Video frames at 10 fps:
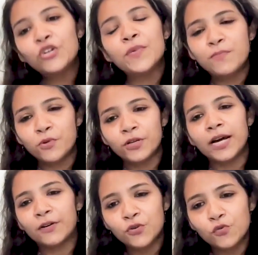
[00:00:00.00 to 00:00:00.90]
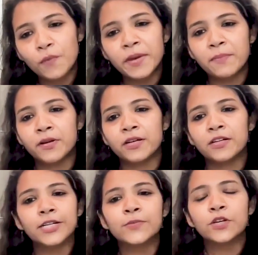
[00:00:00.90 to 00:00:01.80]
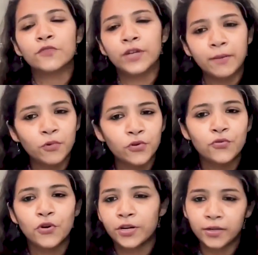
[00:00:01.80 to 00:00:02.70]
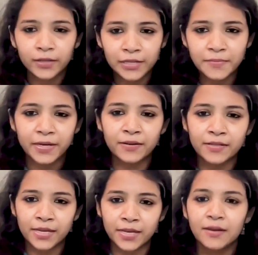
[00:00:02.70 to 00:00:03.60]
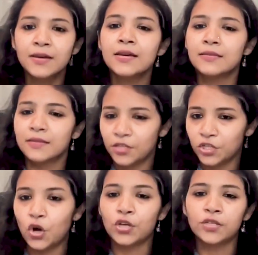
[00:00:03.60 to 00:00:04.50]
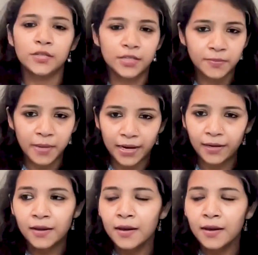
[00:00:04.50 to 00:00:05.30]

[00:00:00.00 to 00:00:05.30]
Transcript: to be put down to a paper in terms of an MOU or an agreement saying this is yours, this is mine.